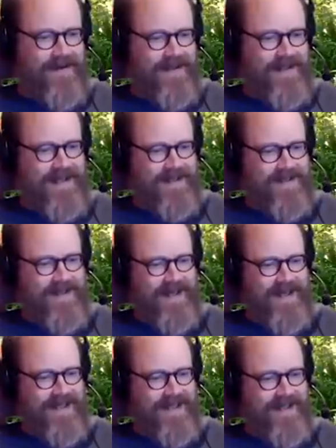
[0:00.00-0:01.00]

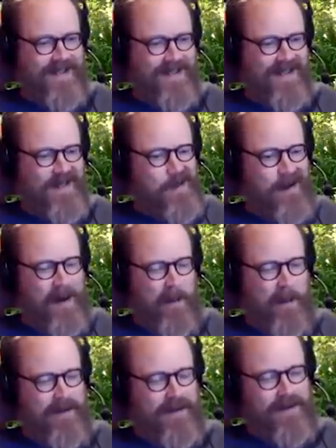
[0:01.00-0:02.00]

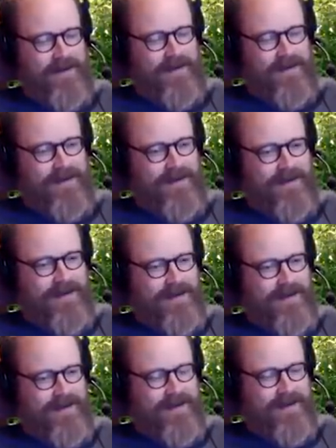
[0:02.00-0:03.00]

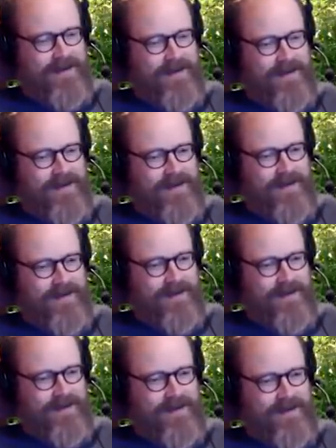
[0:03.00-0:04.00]

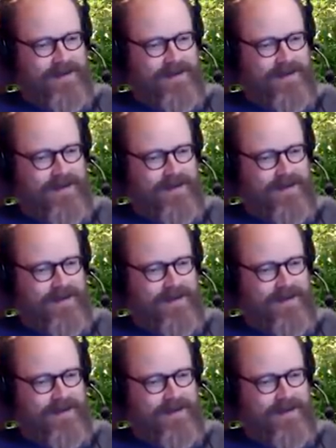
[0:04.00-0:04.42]
(silent)